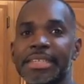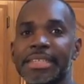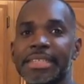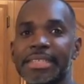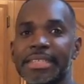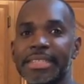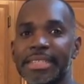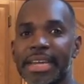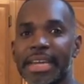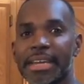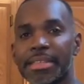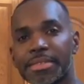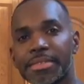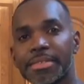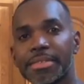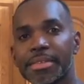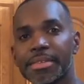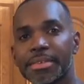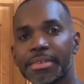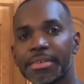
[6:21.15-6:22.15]
the death,
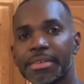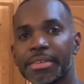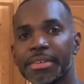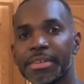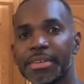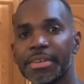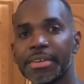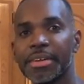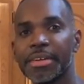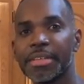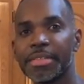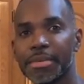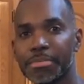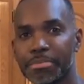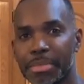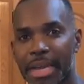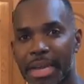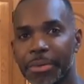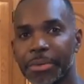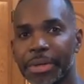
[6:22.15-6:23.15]
the
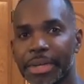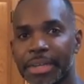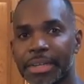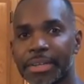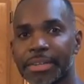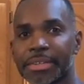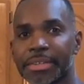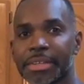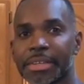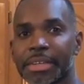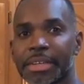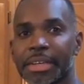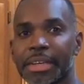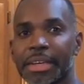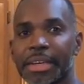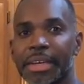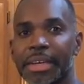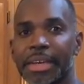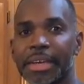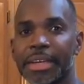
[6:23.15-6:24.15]
burial,
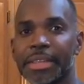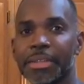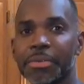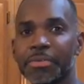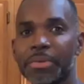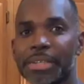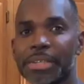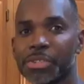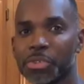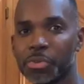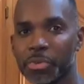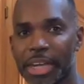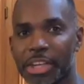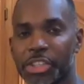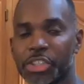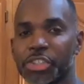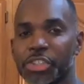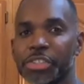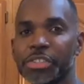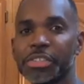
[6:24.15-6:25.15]
and the
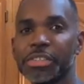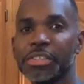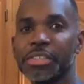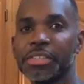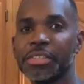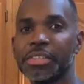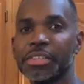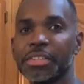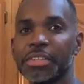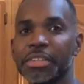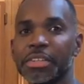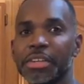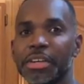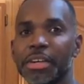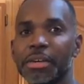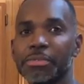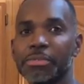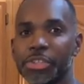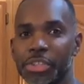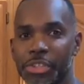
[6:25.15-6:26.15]
resurrection
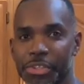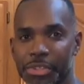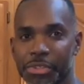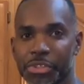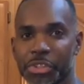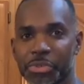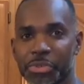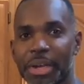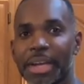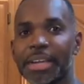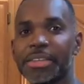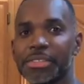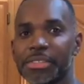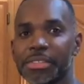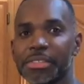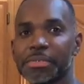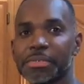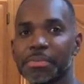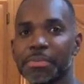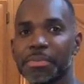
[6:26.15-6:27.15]
of Jesus
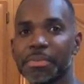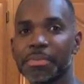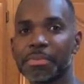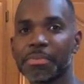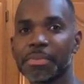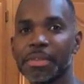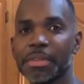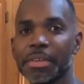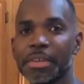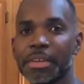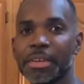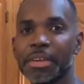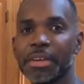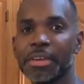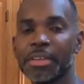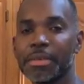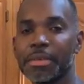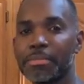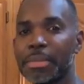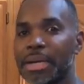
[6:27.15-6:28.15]
Christ.
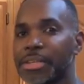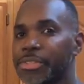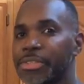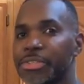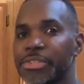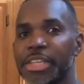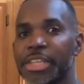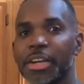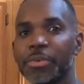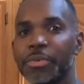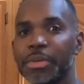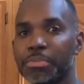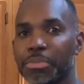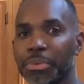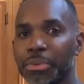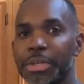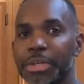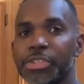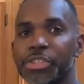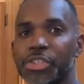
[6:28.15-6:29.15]
The message that we
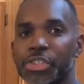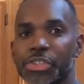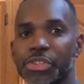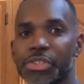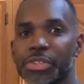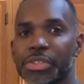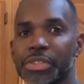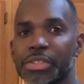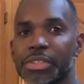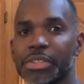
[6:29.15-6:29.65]
preach,